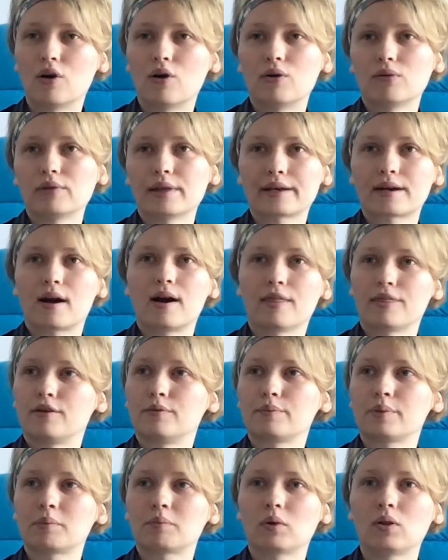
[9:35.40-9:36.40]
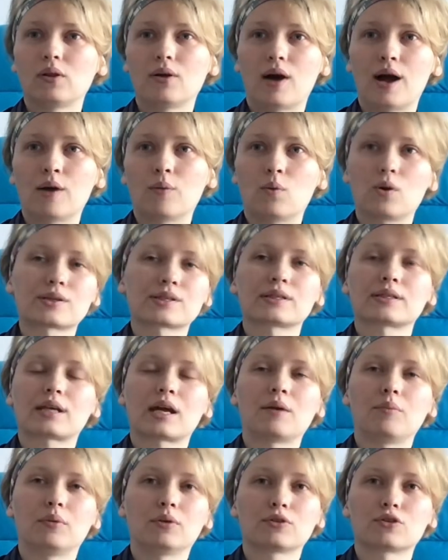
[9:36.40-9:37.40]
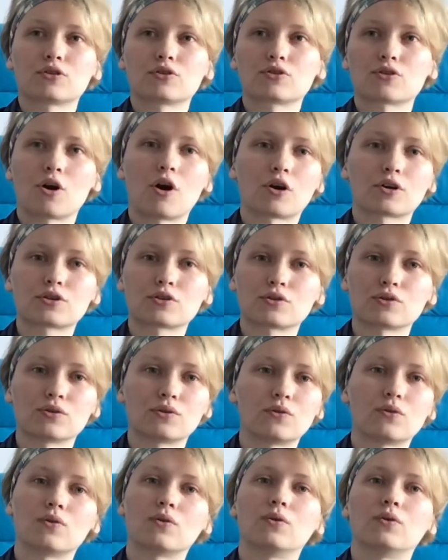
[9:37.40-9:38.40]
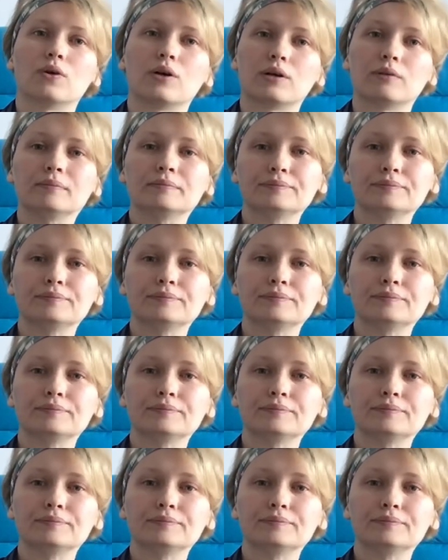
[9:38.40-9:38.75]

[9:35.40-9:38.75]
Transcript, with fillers: like other people I wasn't able to talk to or